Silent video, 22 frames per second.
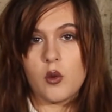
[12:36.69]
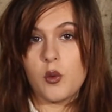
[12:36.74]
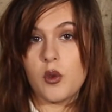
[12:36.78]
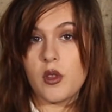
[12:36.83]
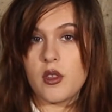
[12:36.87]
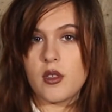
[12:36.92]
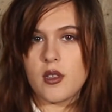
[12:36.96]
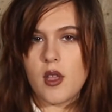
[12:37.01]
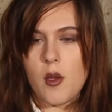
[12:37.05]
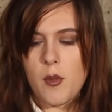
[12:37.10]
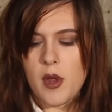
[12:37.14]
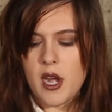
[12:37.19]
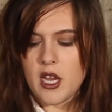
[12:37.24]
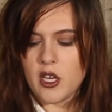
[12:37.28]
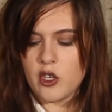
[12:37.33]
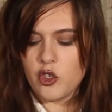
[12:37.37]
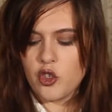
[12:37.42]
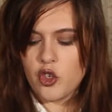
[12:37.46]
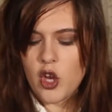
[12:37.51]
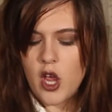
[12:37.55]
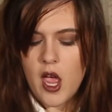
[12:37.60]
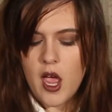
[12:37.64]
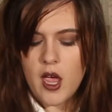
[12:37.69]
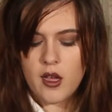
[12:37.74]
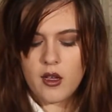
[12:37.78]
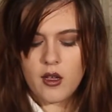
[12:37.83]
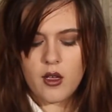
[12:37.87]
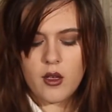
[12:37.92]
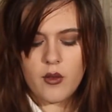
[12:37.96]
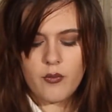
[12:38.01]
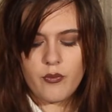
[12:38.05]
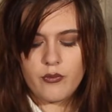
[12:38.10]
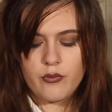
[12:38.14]
with summoning
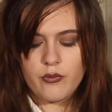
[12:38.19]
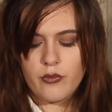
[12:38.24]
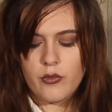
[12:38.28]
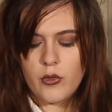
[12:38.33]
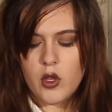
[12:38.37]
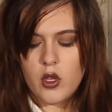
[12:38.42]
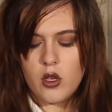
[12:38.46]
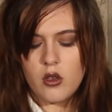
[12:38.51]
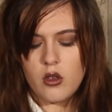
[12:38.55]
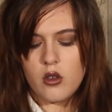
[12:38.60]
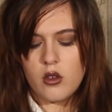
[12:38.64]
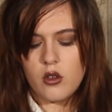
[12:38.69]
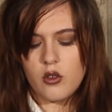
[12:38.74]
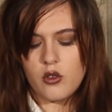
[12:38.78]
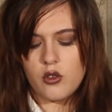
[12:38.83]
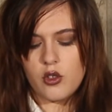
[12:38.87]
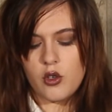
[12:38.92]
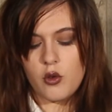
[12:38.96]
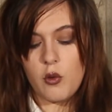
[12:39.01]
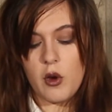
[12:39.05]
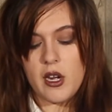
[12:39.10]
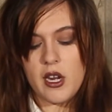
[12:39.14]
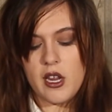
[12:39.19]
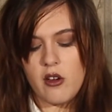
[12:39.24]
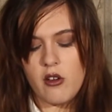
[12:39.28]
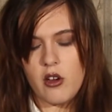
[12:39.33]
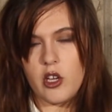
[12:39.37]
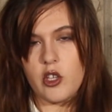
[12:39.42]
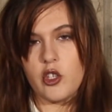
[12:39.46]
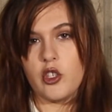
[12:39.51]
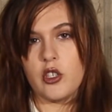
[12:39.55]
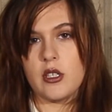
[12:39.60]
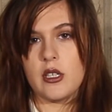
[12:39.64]
Jack. So right here
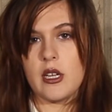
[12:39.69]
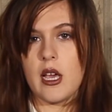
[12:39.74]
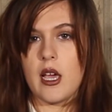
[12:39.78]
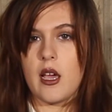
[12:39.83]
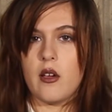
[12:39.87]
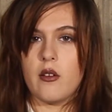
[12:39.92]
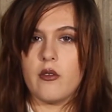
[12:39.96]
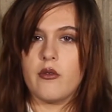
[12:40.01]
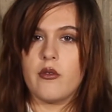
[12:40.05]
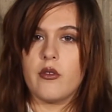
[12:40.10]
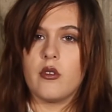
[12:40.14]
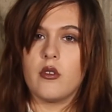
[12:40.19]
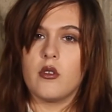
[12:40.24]
I just have